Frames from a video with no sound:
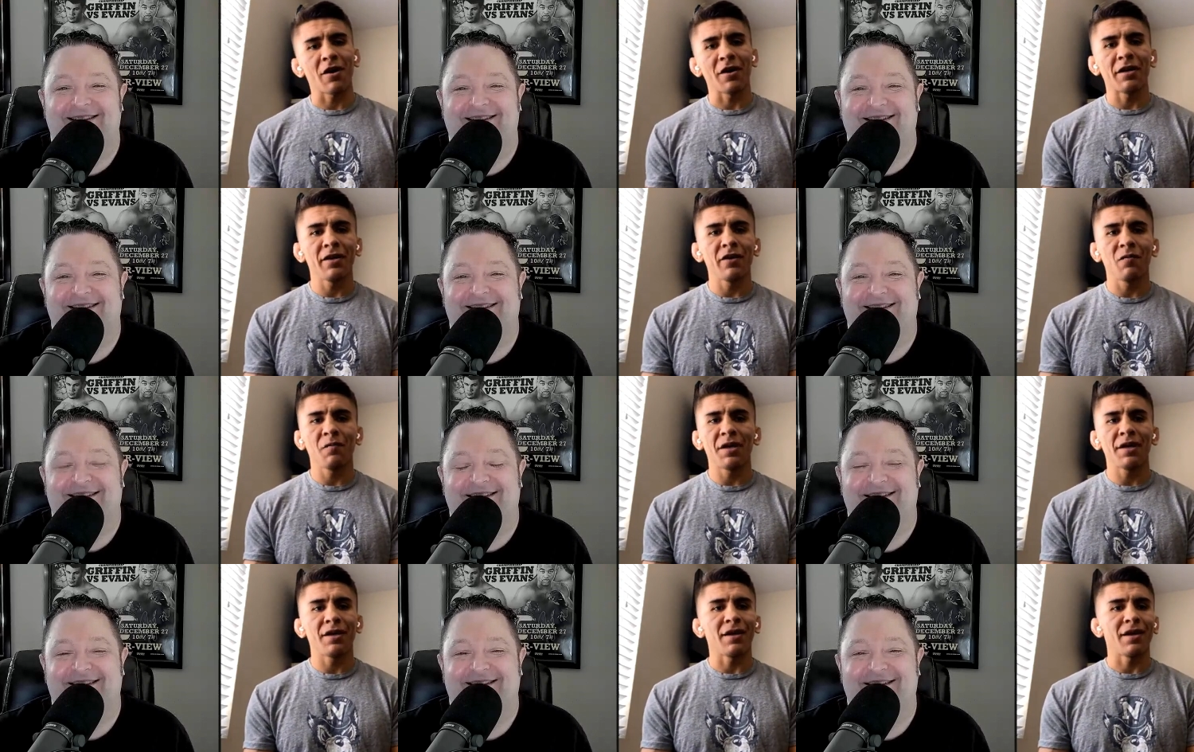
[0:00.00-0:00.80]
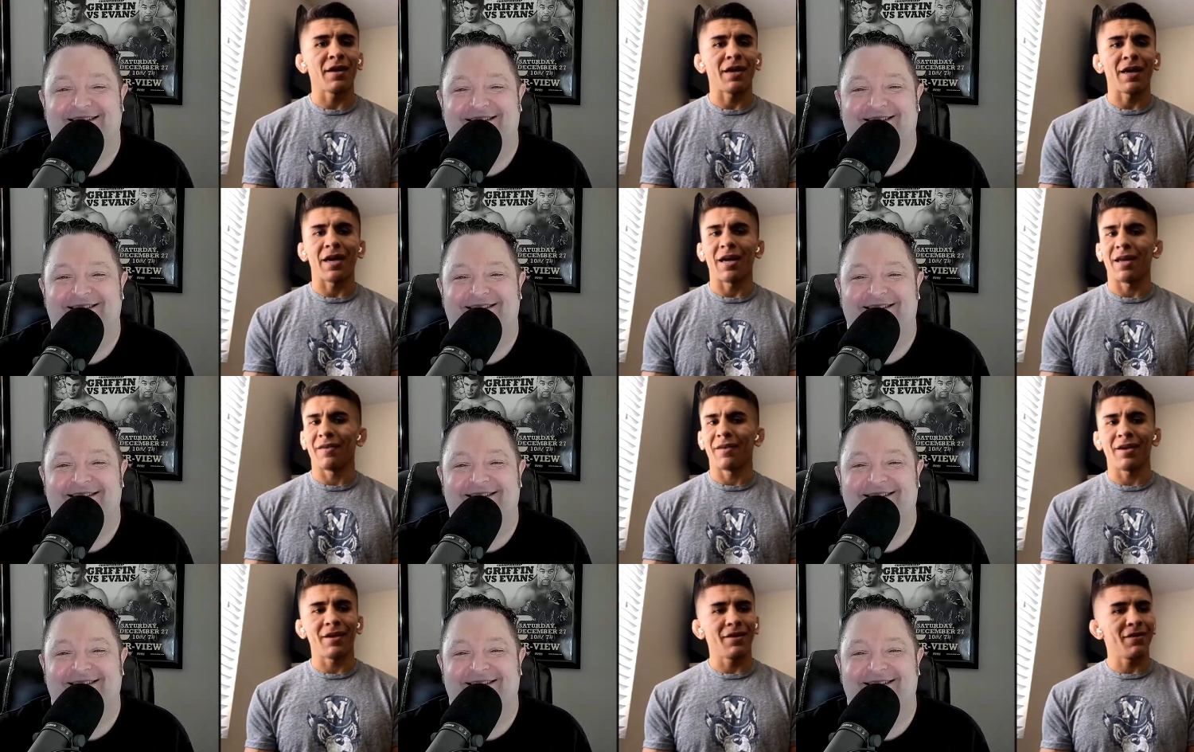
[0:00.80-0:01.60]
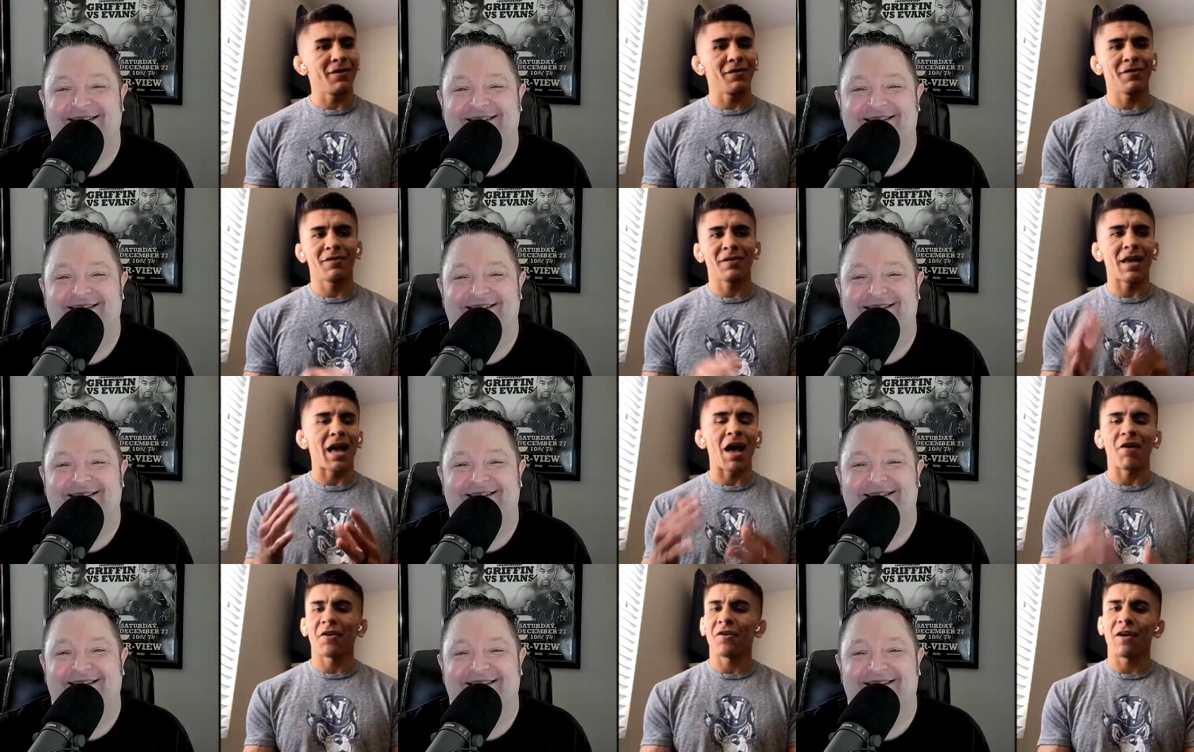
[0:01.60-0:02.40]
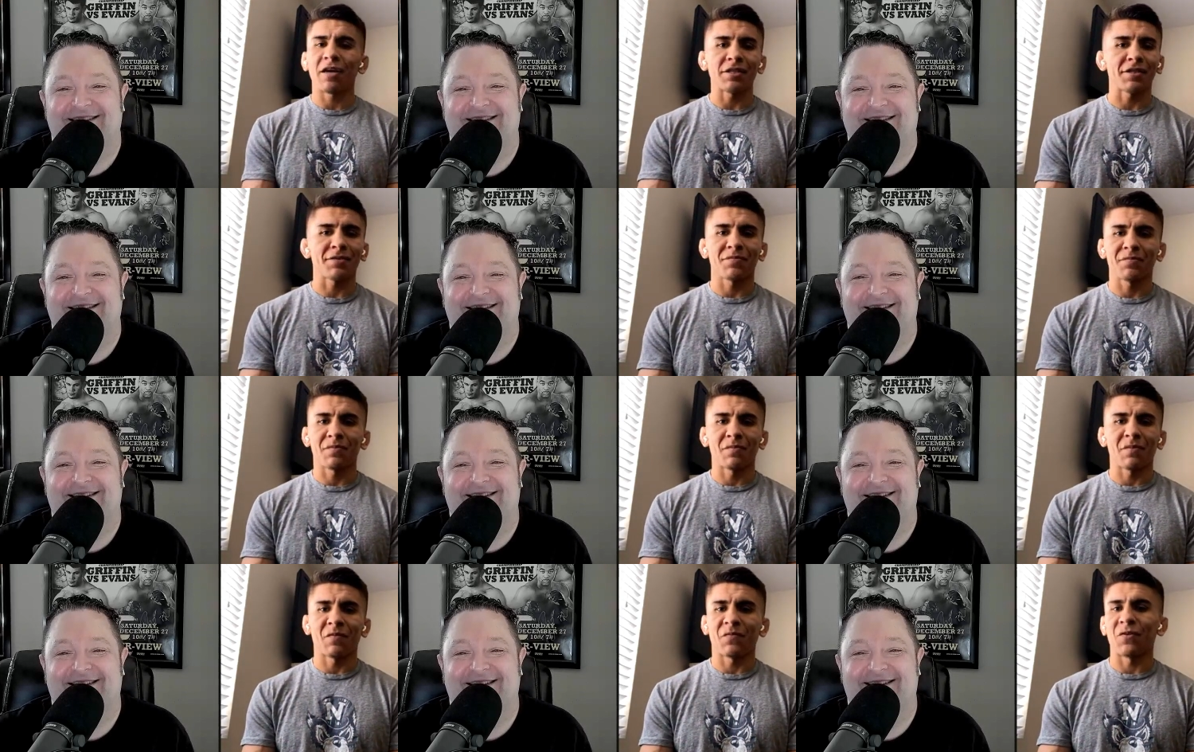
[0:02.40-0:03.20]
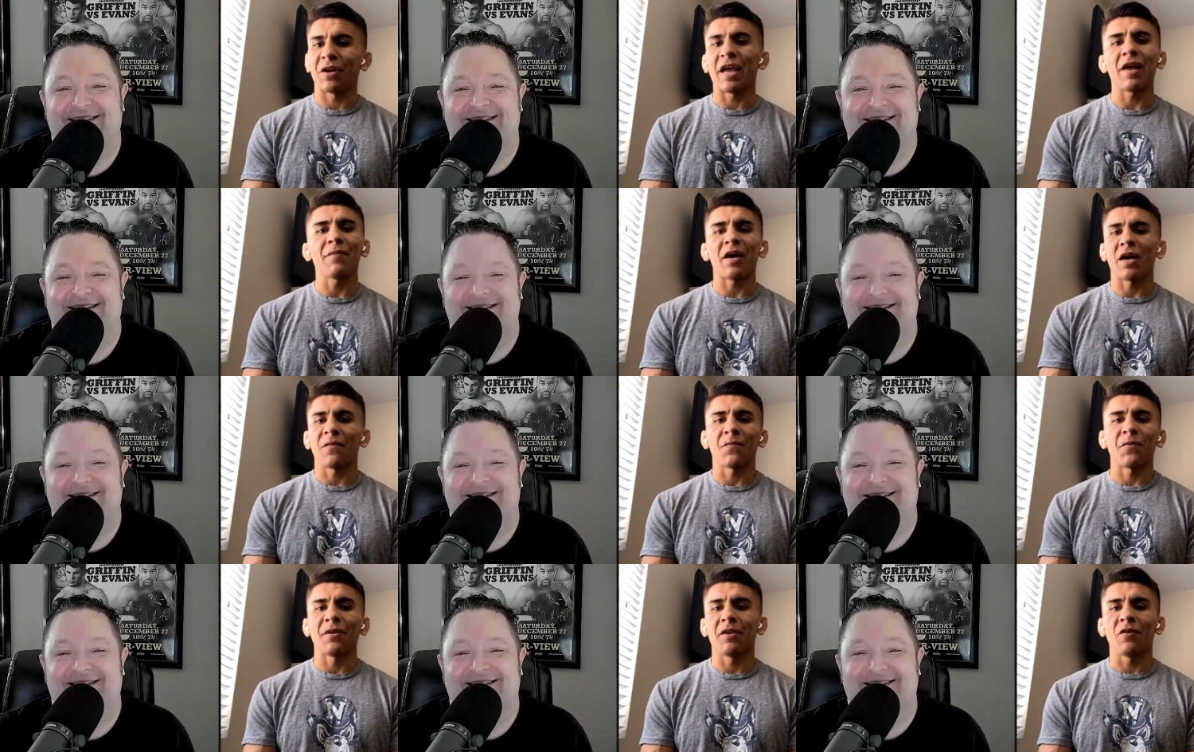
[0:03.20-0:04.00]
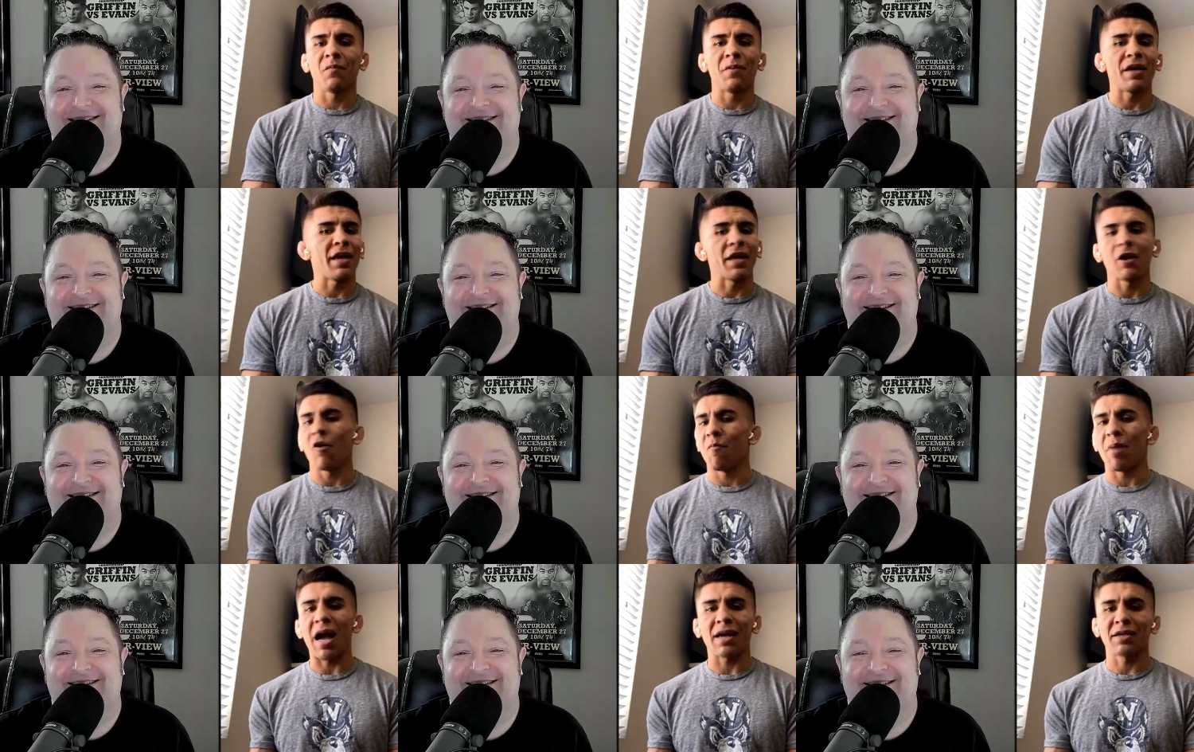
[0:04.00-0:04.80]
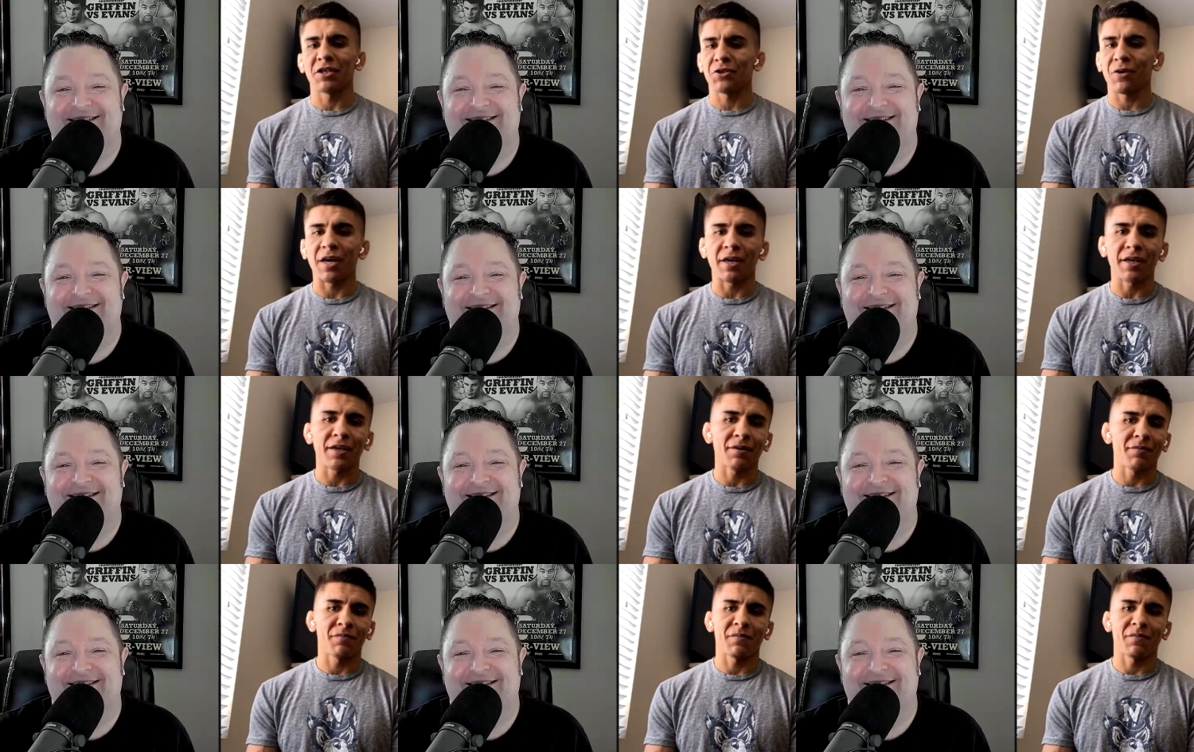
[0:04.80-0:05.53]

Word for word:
Speaker 1: on it a little bit. And then I don't know, I just forget about it for a little bit and go back to training.